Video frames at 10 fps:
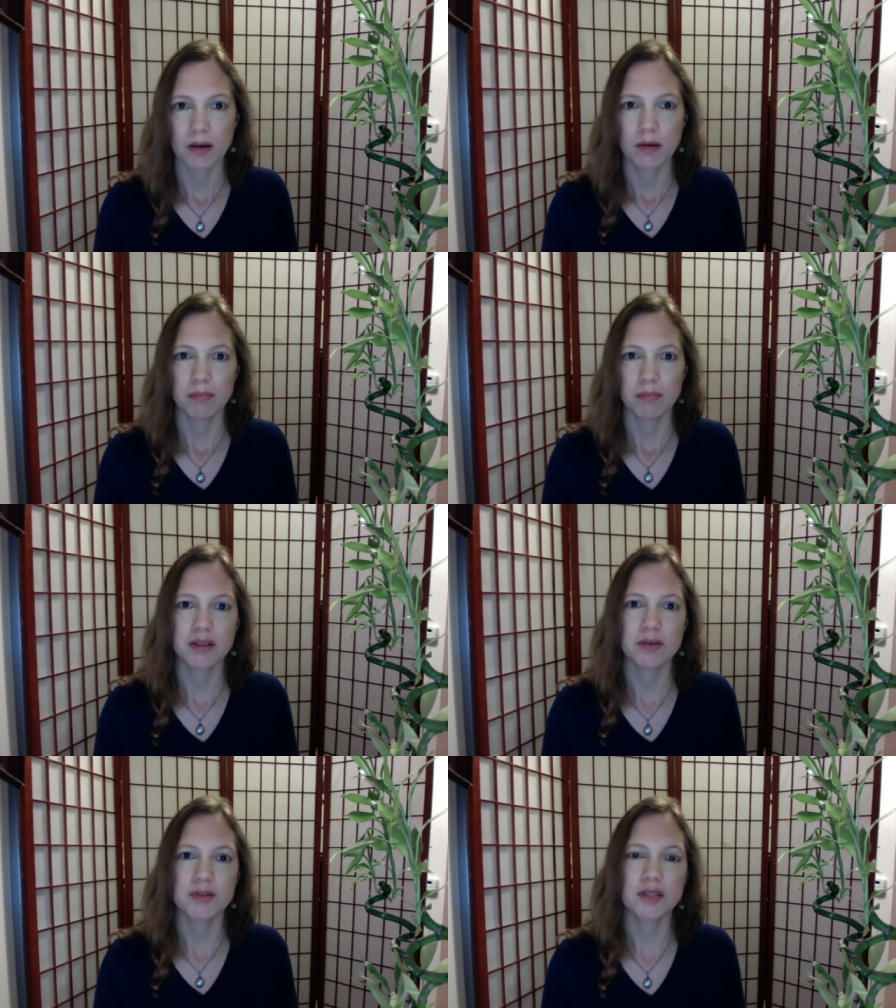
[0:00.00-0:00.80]
But
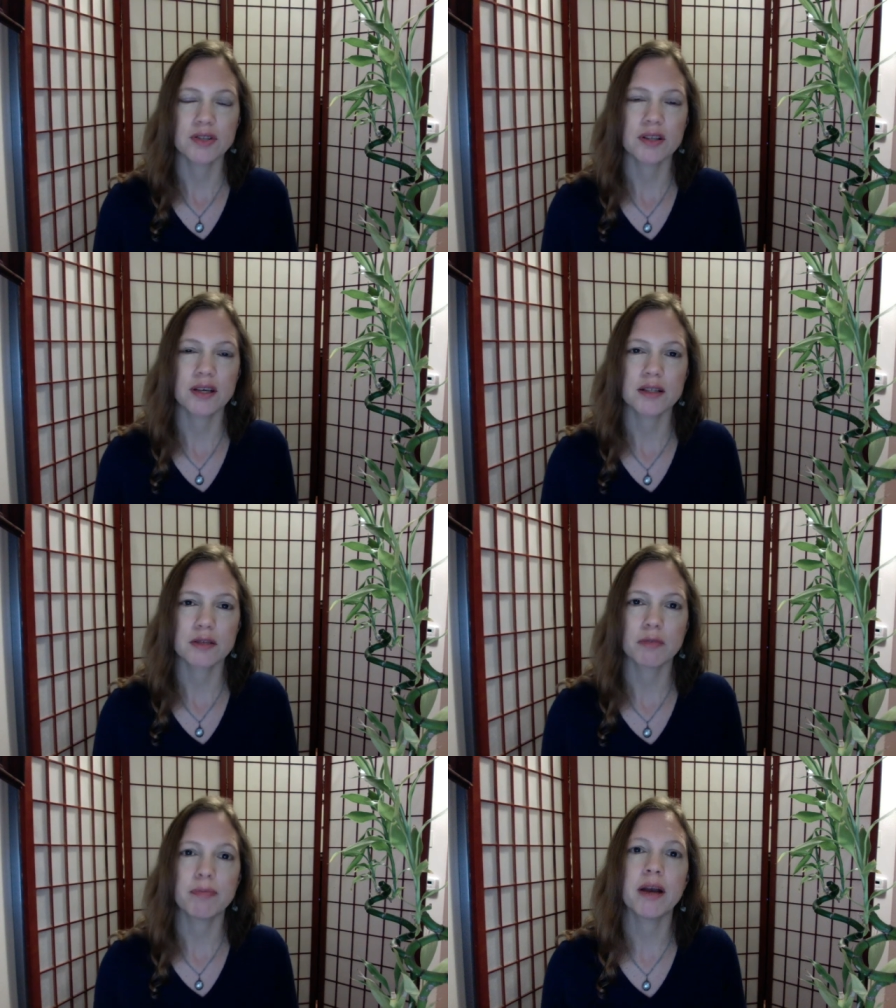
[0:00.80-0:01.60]
there's such a thing as a
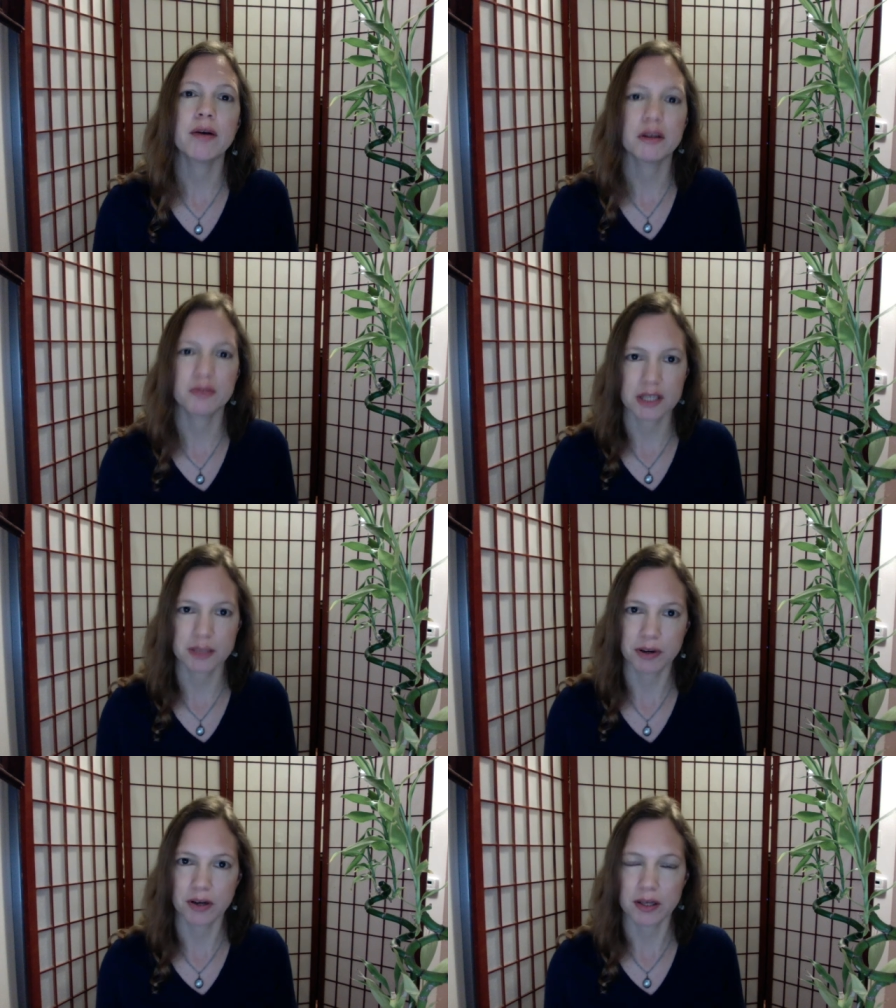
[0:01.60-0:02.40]
reparative
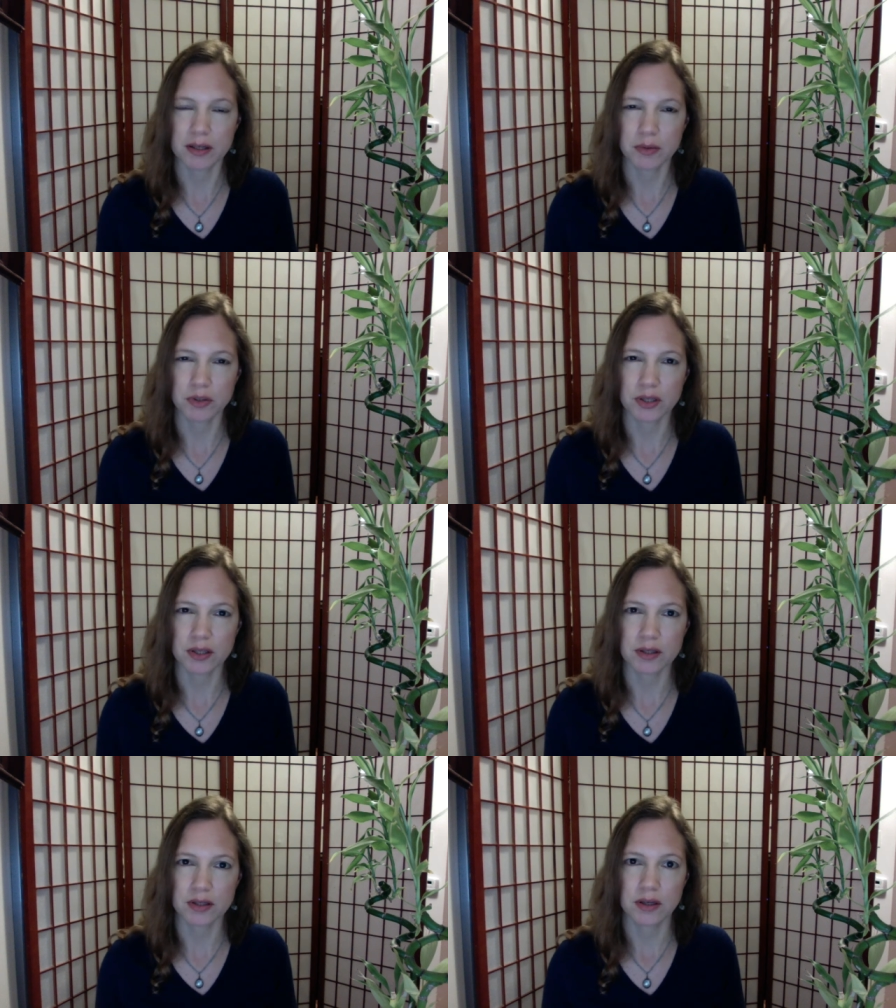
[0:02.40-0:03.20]
experience, which
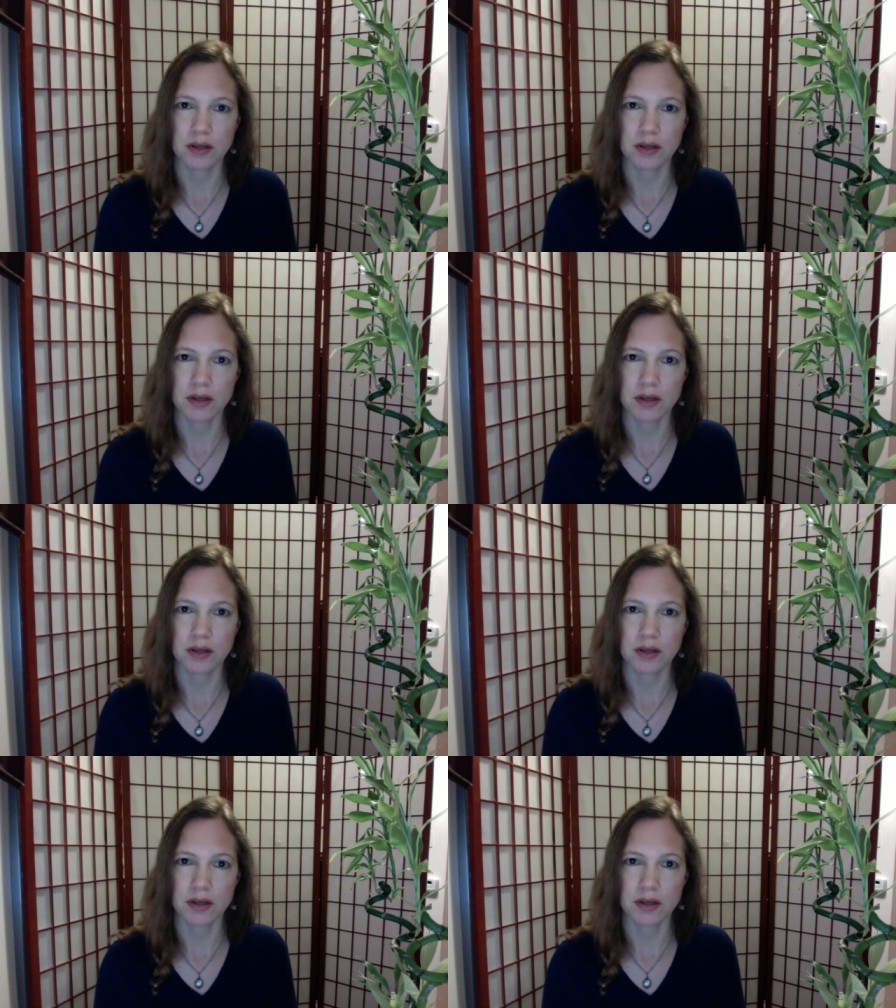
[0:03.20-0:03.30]
is,